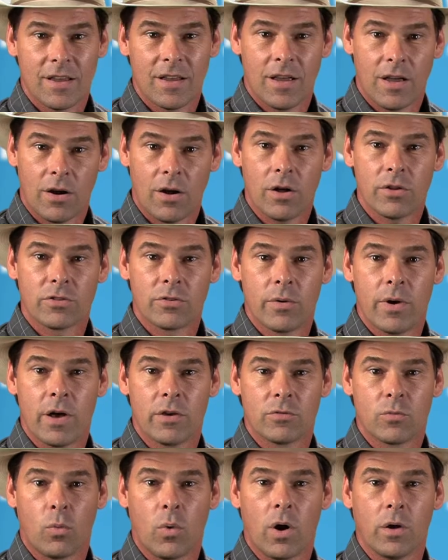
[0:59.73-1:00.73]
It also
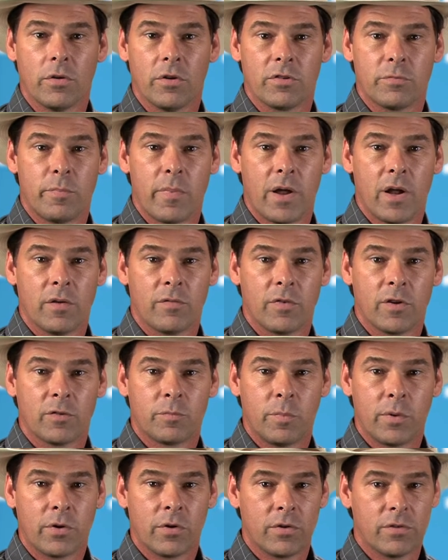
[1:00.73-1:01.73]
has wellness benefits
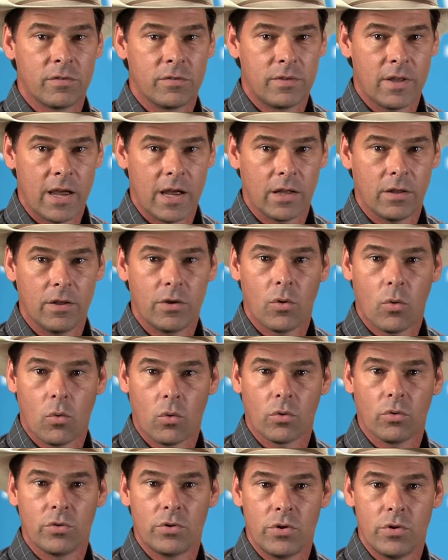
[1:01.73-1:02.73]
because daily
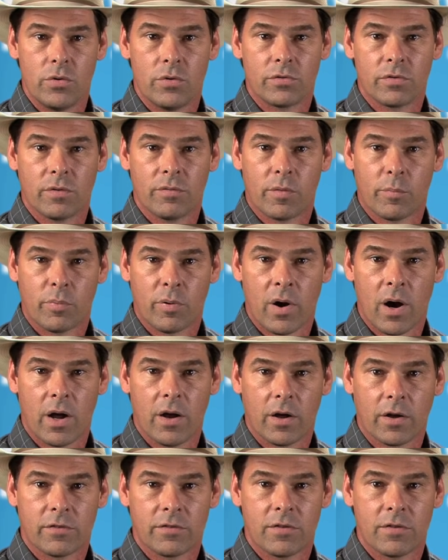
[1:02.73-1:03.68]
oral use of the product